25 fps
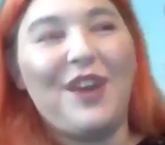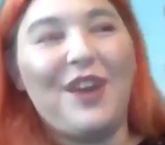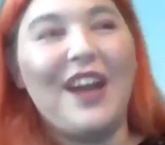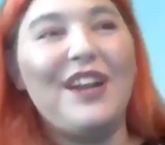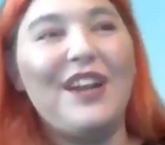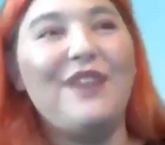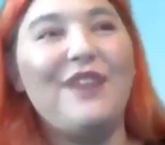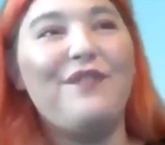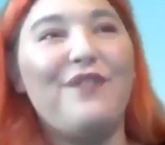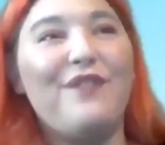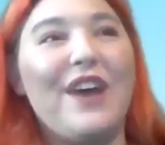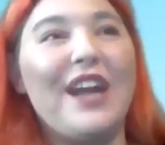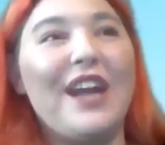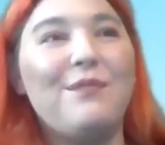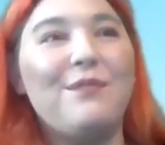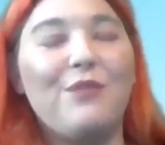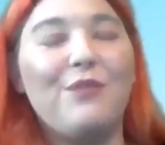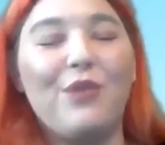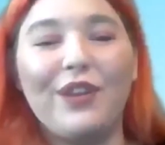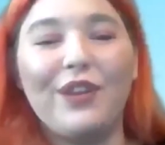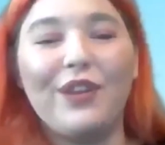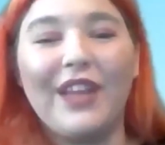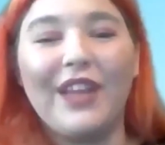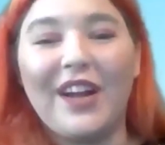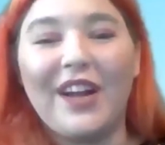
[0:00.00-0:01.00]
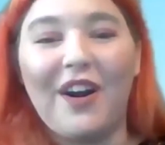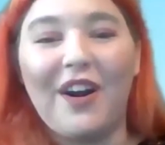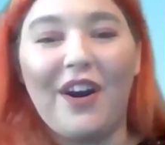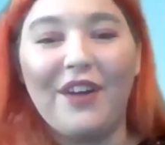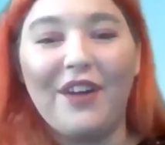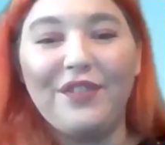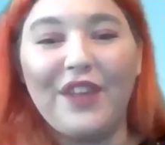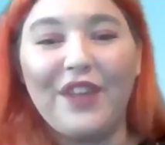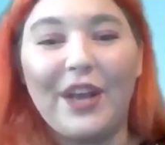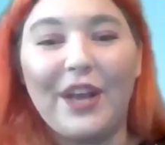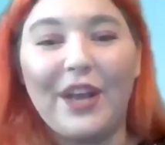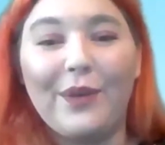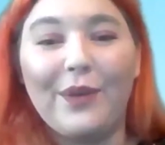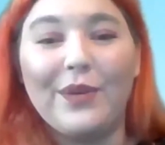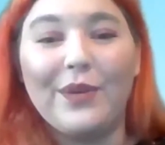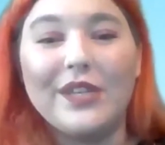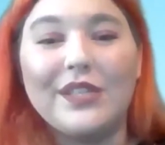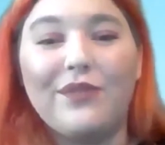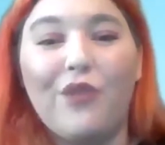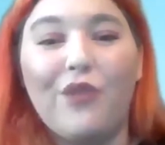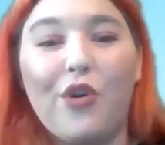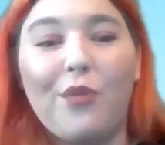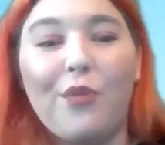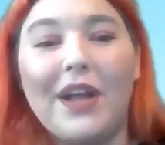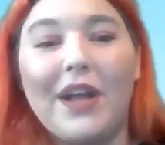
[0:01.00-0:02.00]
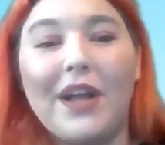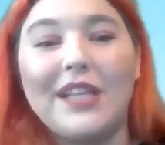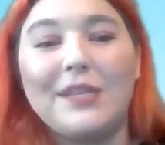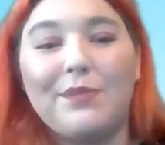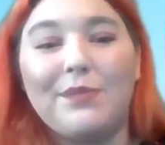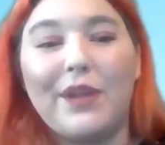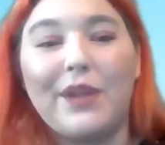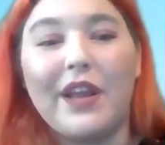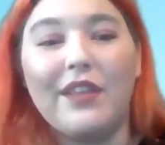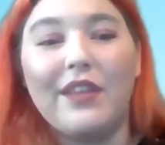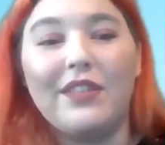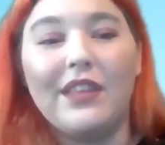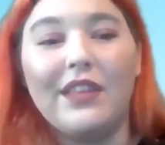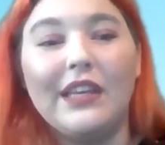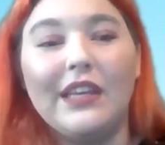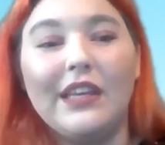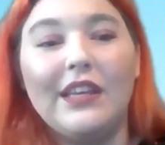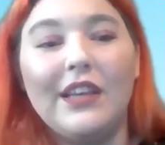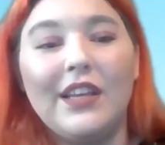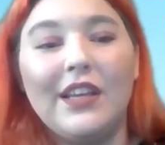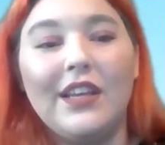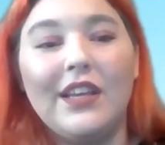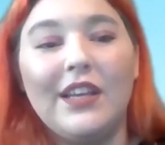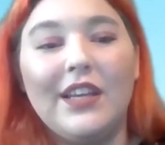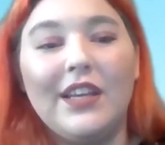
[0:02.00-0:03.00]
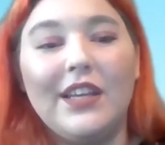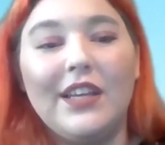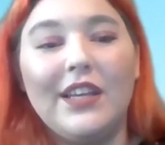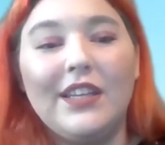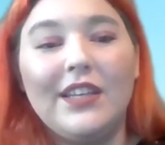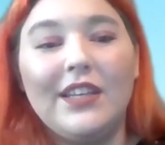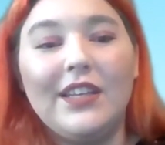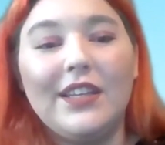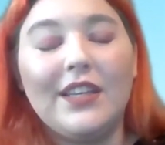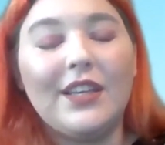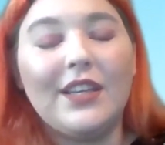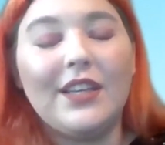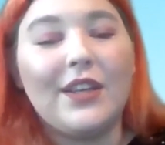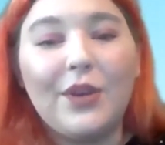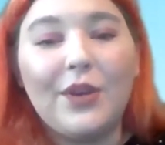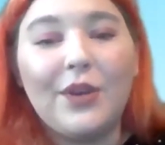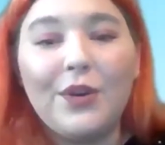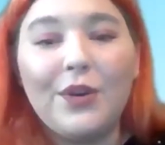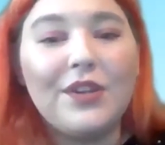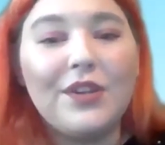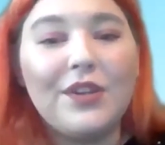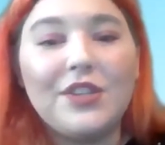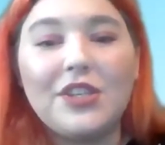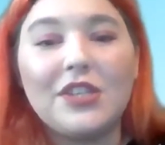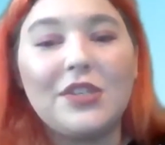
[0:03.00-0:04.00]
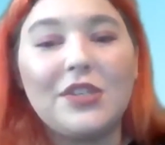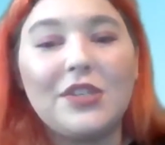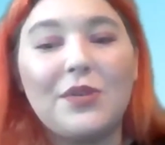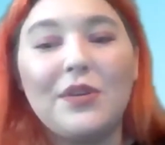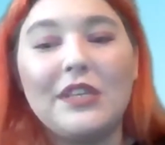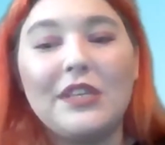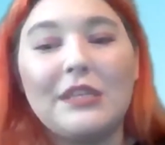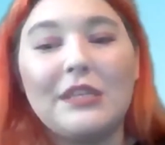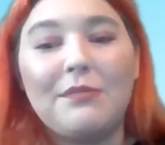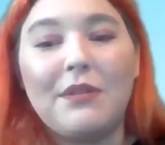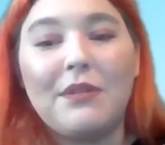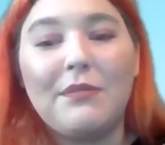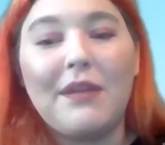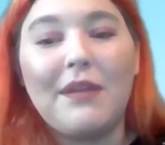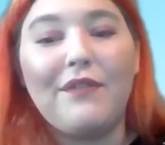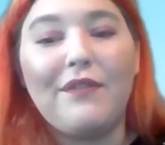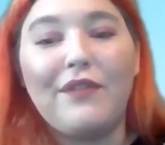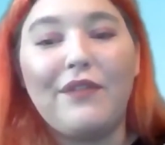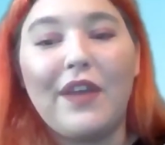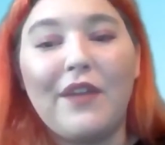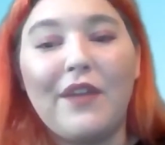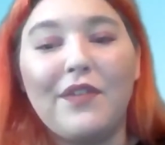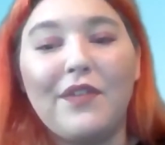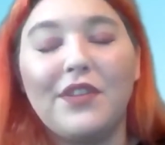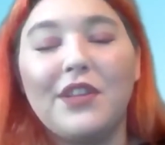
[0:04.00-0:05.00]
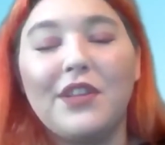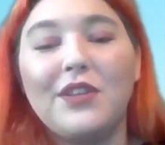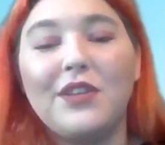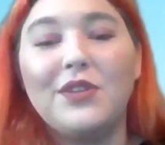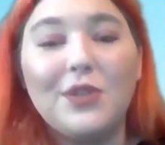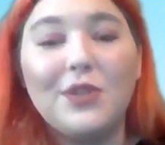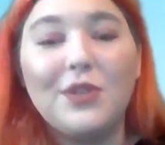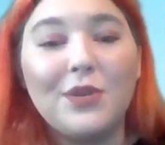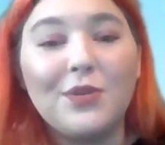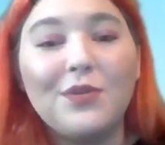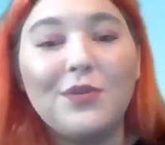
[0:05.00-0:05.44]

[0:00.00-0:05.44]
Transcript: to find more like online quiz formats, but I think Kahoot has just always been my favorite. The do